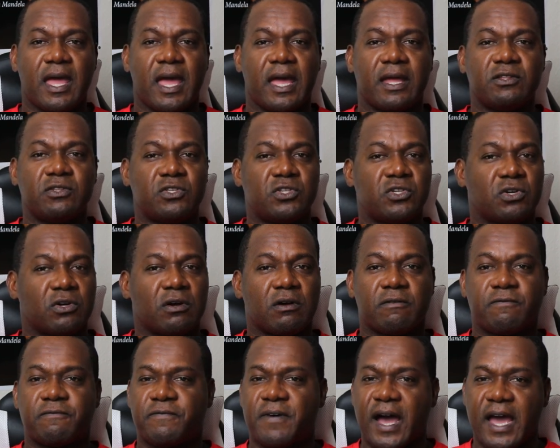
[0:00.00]
and
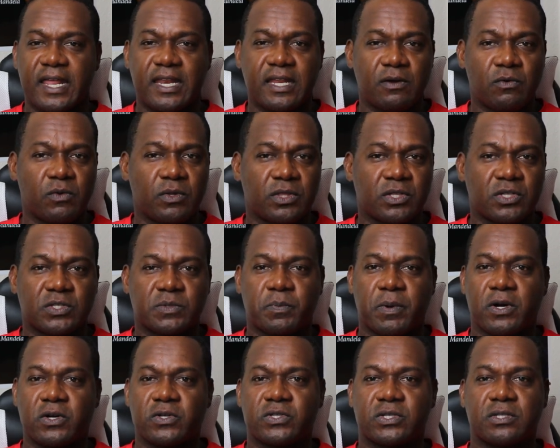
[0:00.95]
you're fighting with this
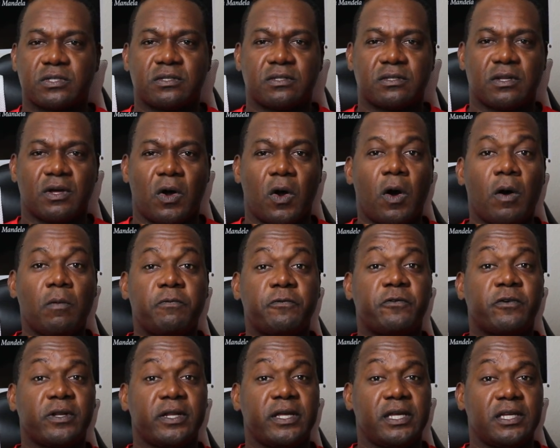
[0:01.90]
person,
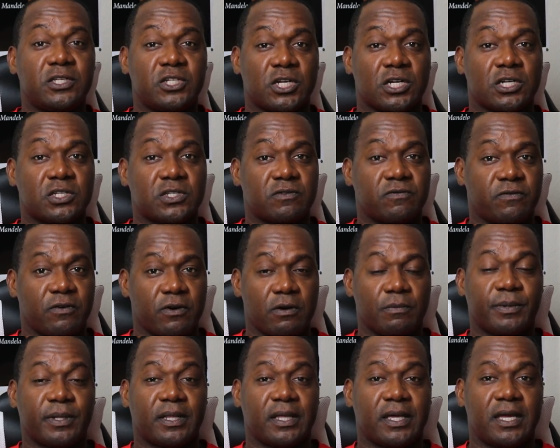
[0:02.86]
hopefully just
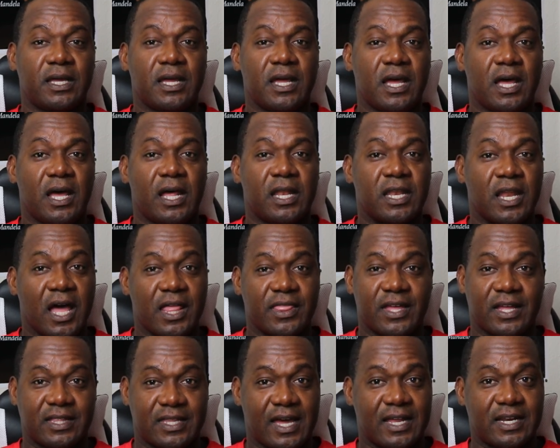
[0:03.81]
verbally,
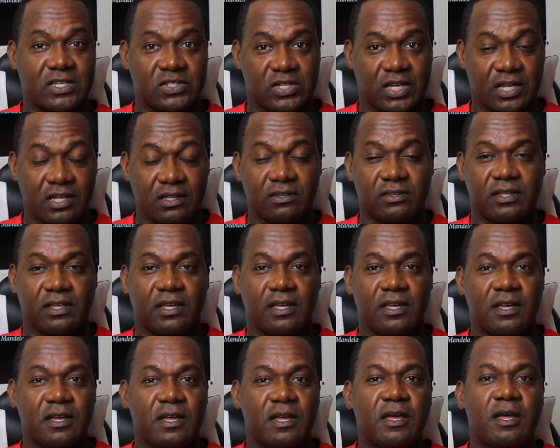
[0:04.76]
not that that is
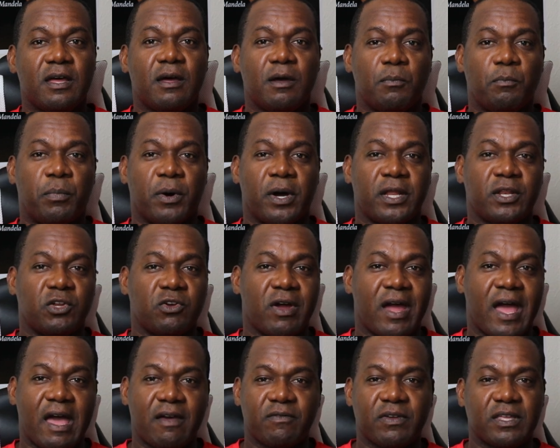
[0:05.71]
healthy, but
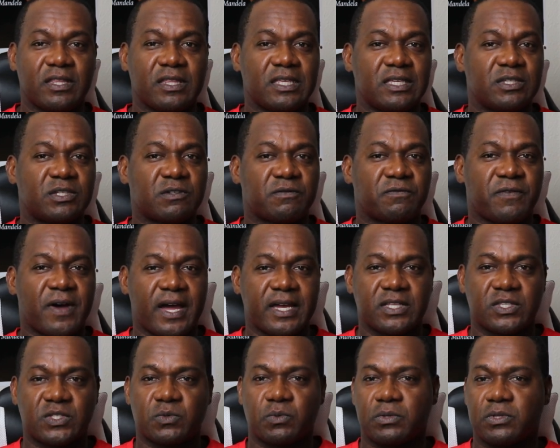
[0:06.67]
you're having these
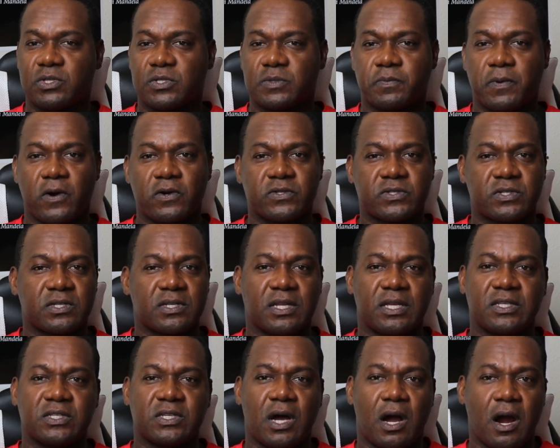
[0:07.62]
fights with this person,
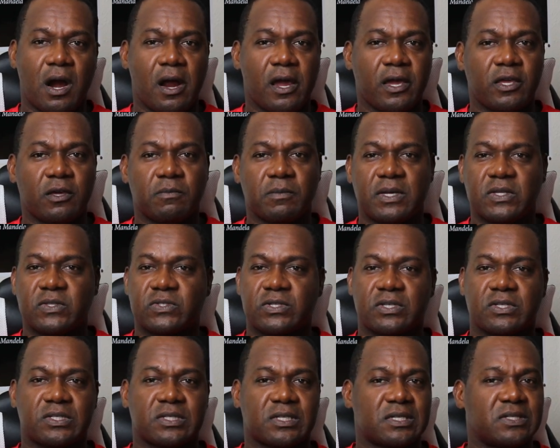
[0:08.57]
these arguments,
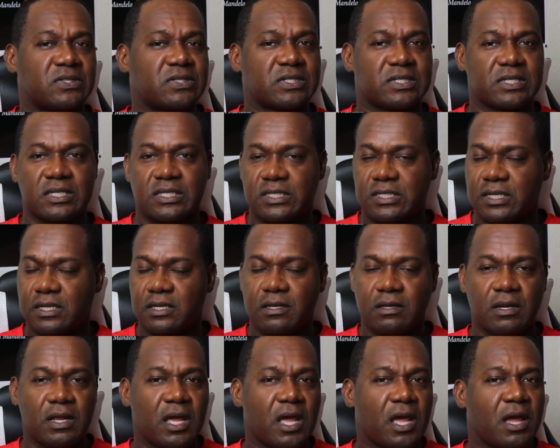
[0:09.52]
this
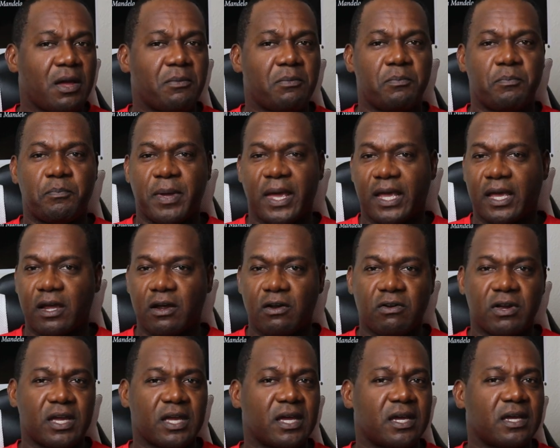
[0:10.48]
consistent
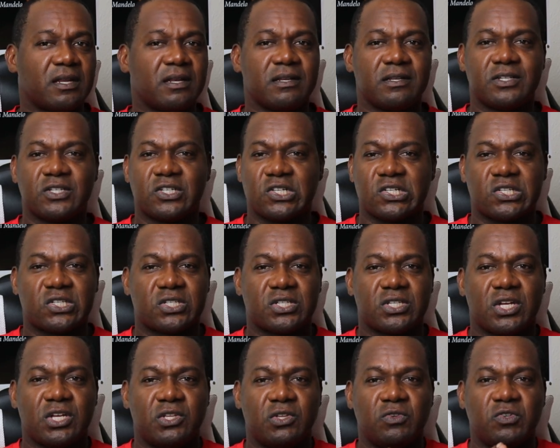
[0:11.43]
bickering and
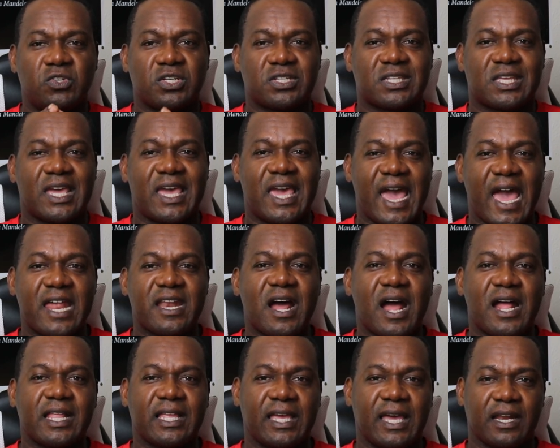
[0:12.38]
just you just
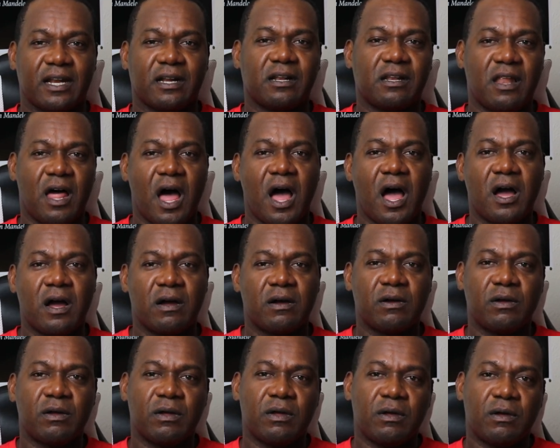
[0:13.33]
cannot get
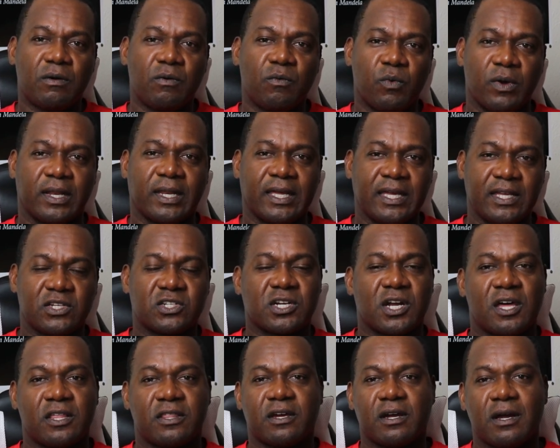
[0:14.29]
along with
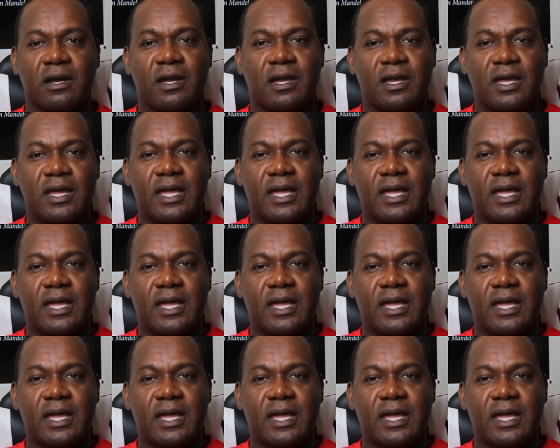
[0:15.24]
each other.